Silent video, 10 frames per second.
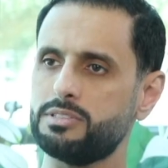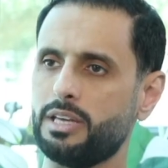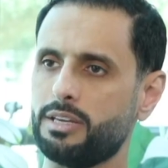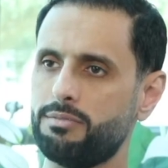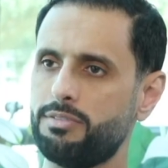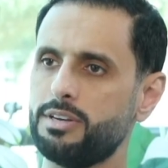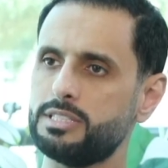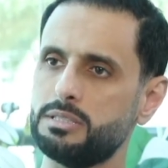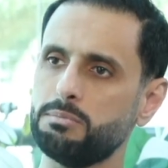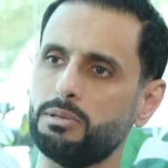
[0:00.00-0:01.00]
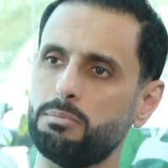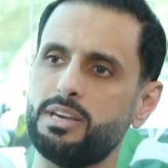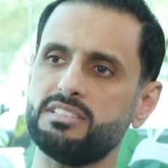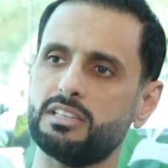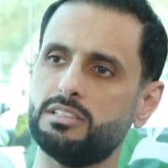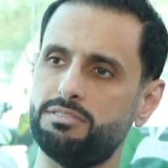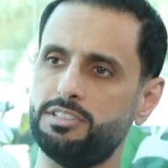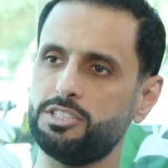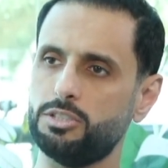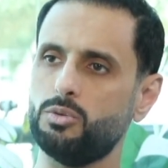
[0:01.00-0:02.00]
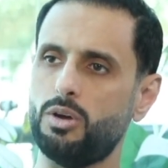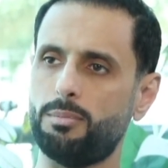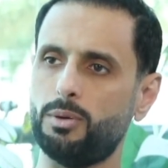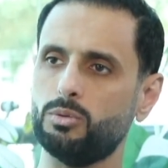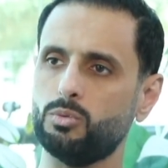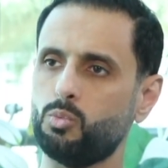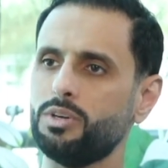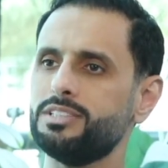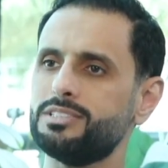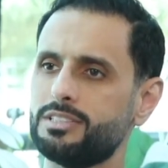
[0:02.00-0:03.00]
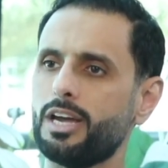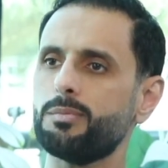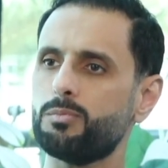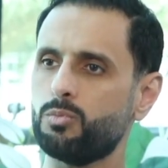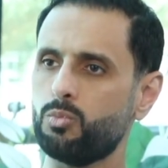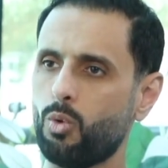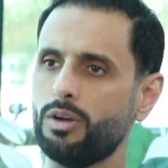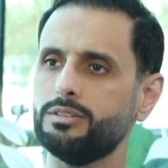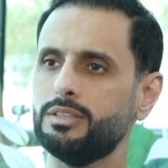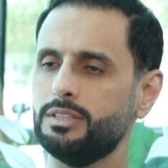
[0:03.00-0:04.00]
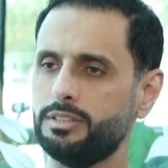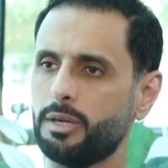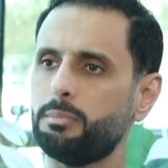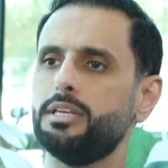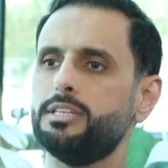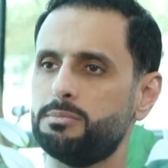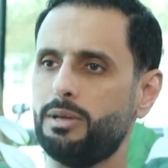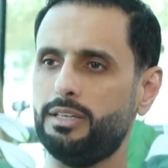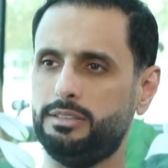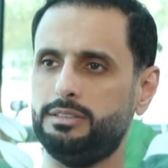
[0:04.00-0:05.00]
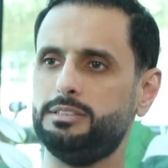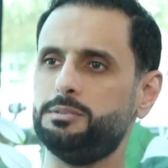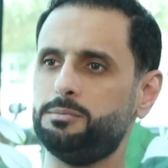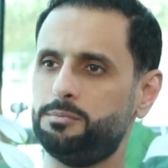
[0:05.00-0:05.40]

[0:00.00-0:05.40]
like a very simple, basic definition about what is type 1 diabetes mellitus.